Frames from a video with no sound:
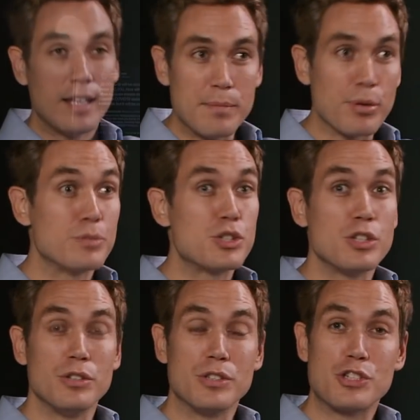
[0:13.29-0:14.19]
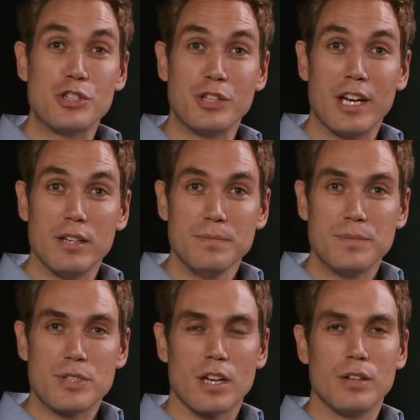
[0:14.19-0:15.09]
impromptu studio.
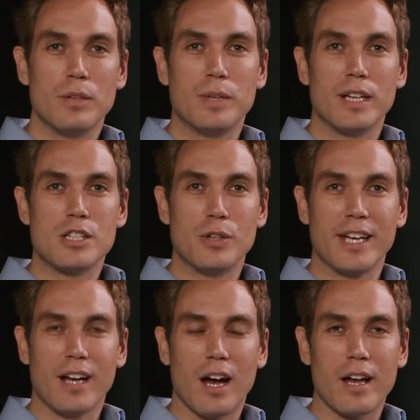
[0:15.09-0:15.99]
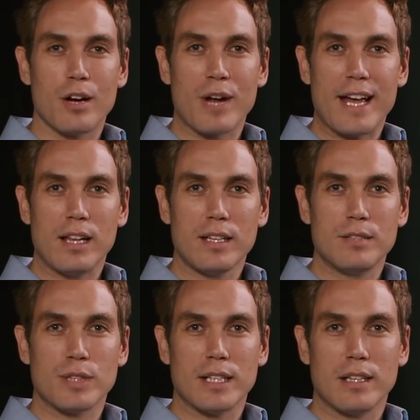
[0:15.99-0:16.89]
So we are doing an IRL, in
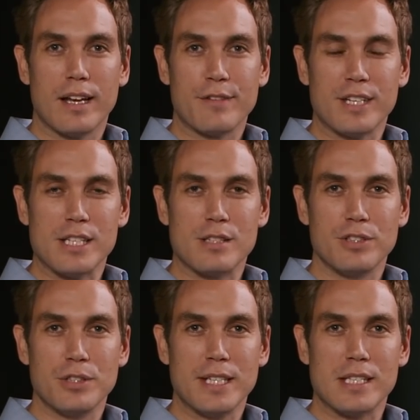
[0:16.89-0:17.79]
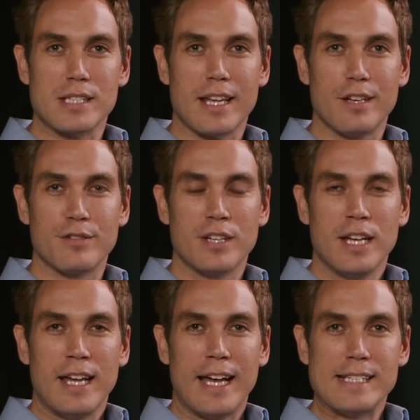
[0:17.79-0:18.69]
real life interview instead of
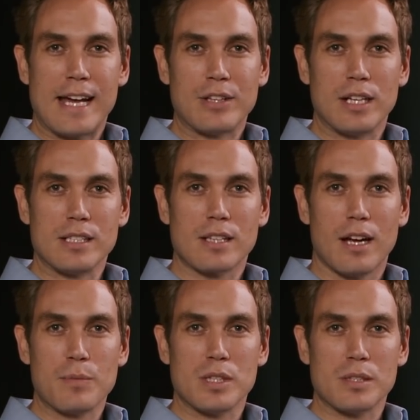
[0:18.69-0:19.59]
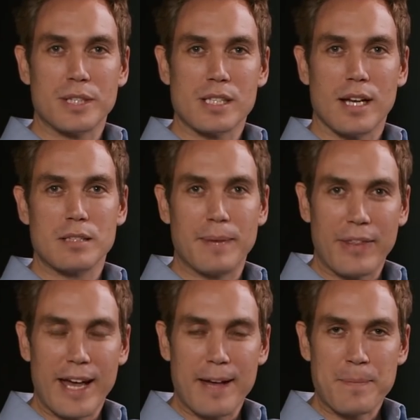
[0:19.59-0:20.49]
a down the line Skype one. So we're excited about
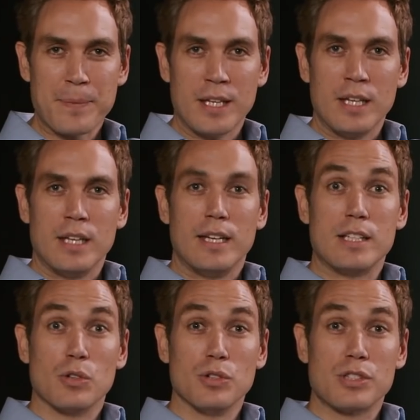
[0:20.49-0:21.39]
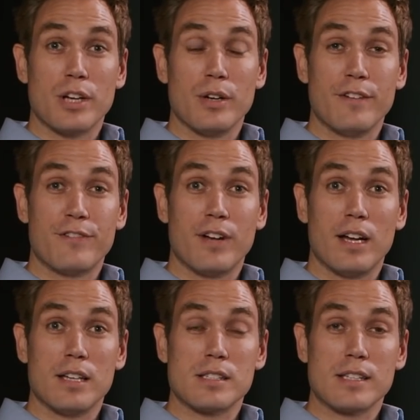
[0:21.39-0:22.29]
that. It's also a
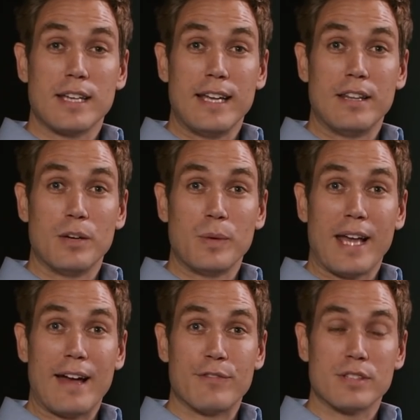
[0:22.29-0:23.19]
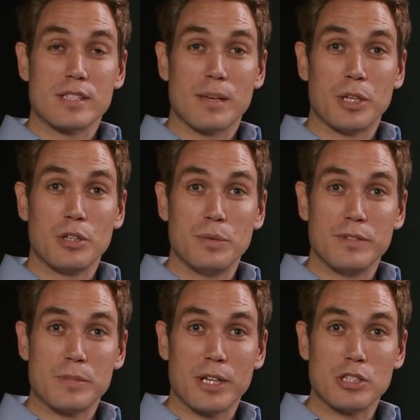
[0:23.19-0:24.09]
first in that we have someone who we've
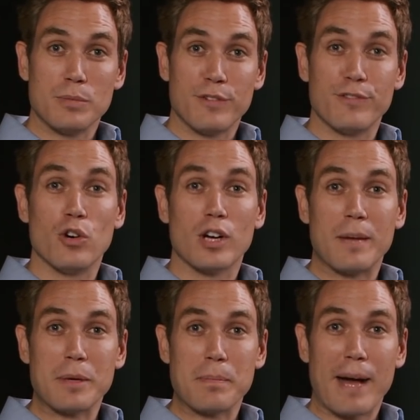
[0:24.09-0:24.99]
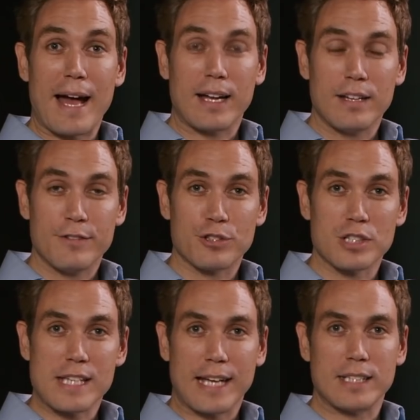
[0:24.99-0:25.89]
spoken to before coming back for a
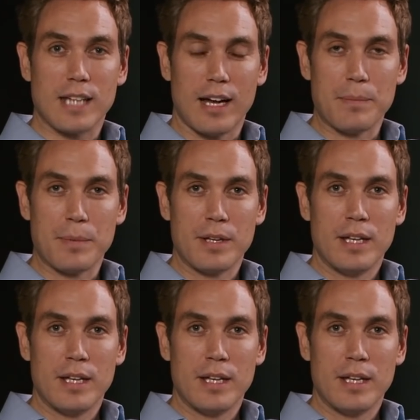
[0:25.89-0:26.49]
second time.